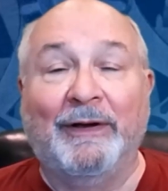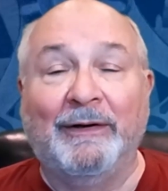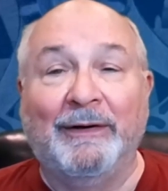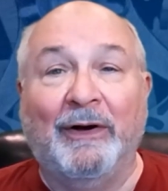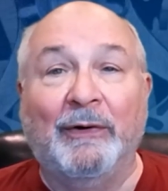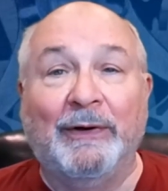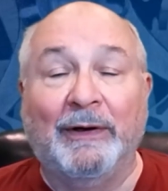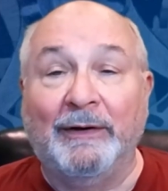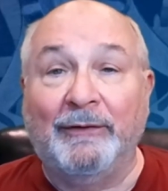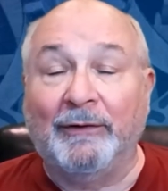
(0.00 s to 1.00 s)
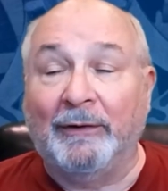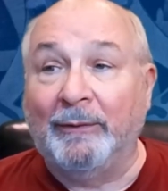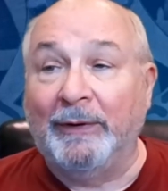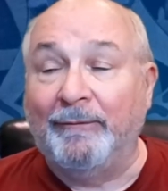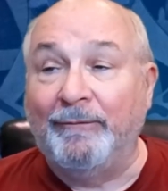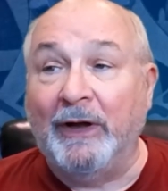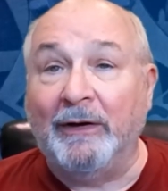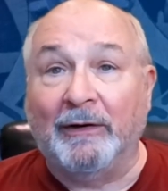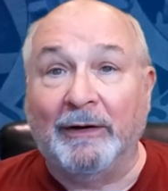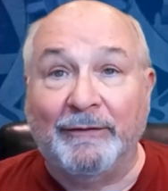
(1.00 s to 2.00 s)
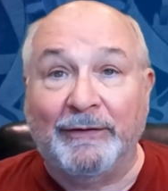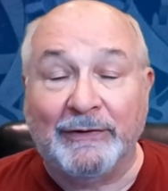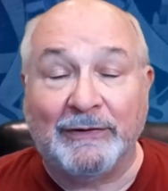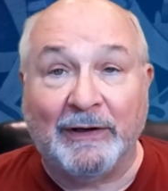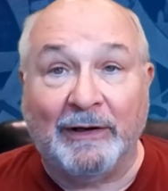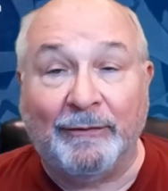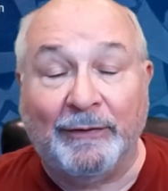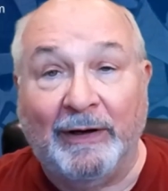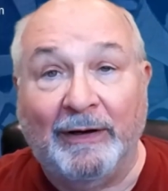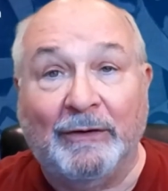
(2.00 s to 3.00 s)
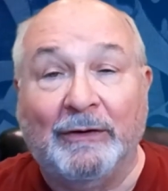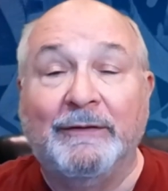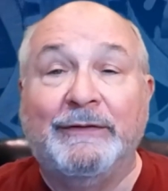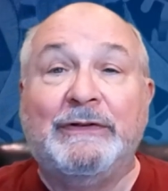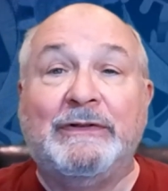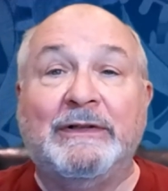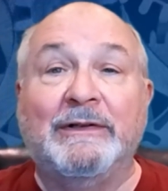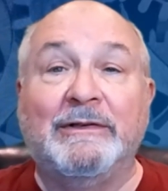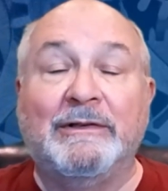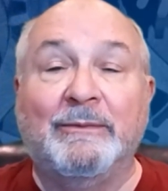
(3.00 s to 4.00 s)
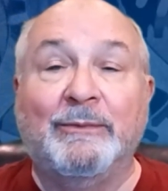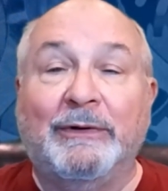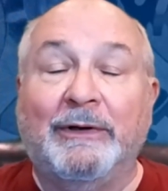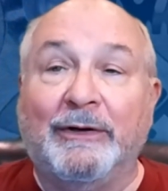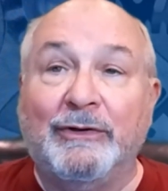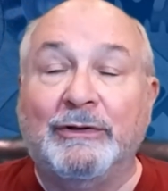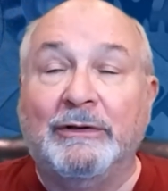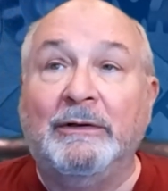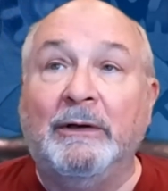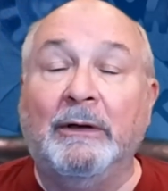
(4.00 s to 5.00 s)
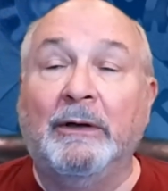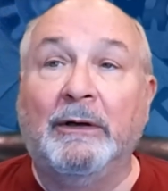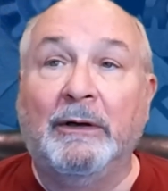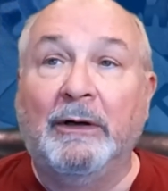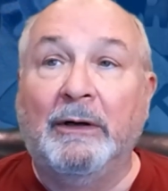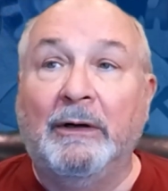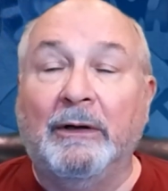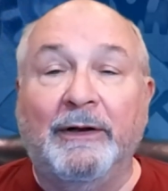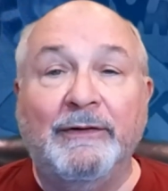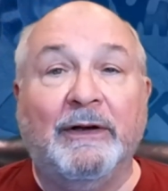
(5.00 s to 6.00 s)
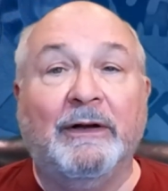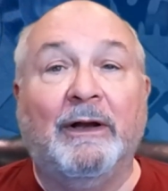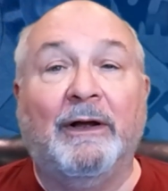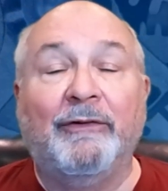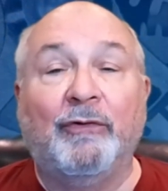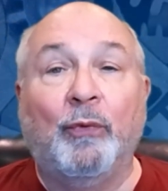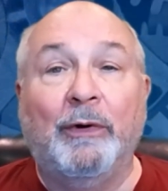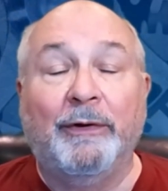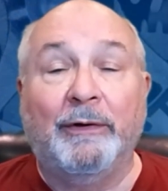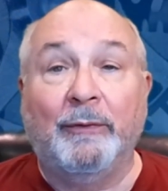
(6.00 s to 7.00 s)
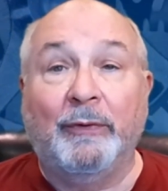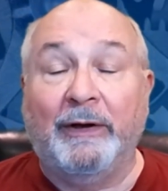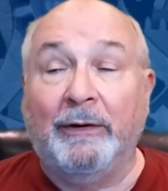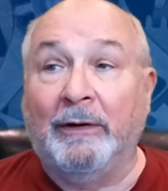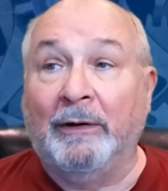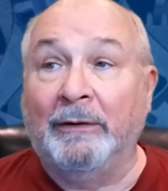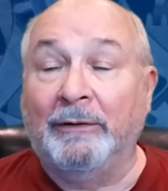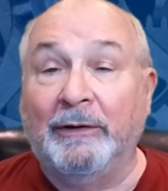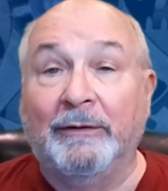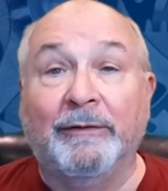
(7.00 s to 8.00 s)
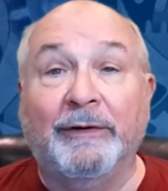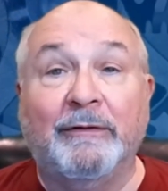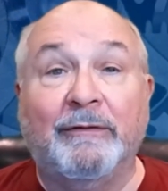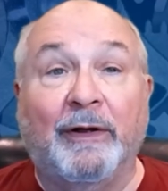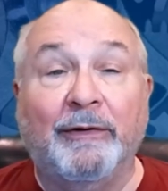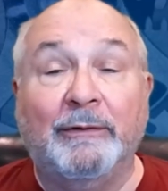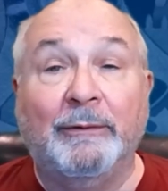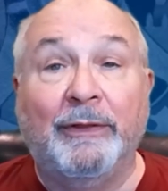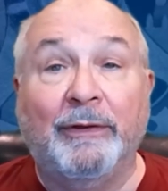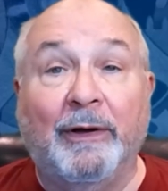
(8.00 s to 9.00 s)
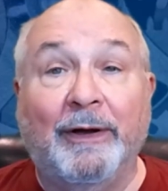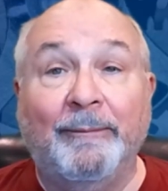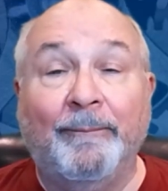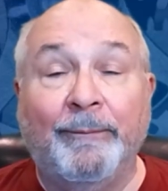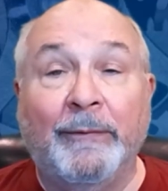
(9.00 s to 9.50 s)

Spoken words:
saying, okay, so we've done all of this stuff. We have all of these things in production. Let's analyze whether they are delivering the value we thought,